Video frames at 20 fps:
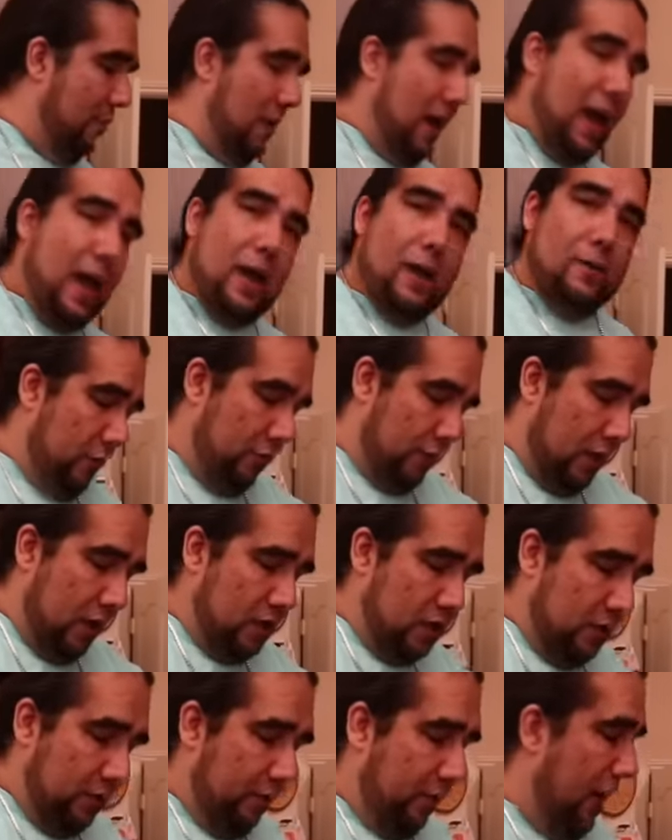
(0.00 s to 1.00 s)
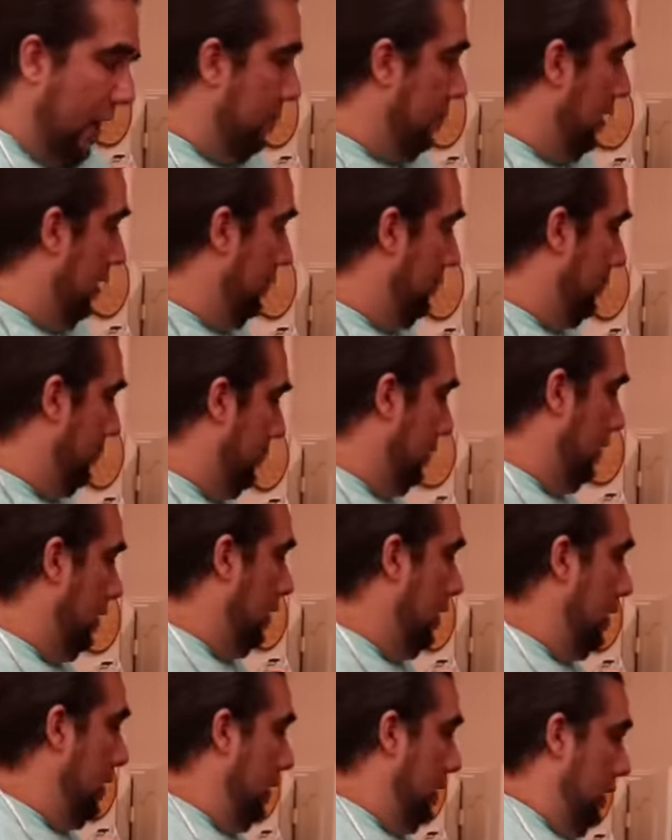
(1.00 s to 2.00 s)
pack, friends and family.
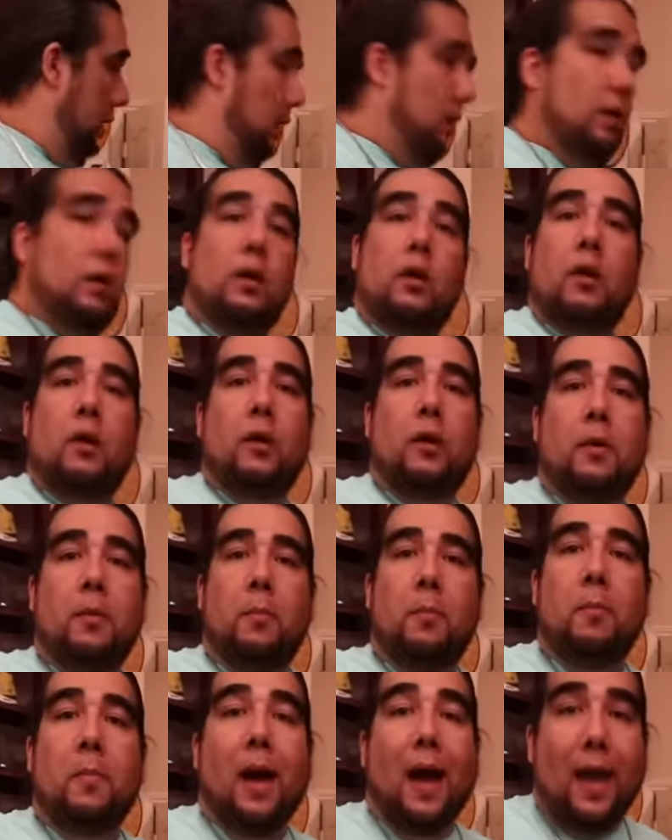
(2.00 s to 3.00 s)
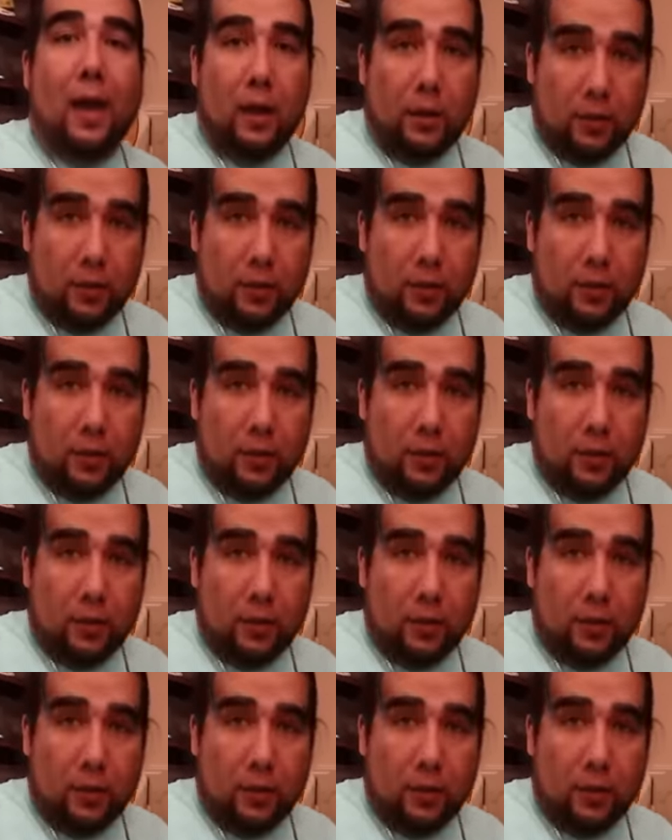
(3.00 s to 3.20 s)
My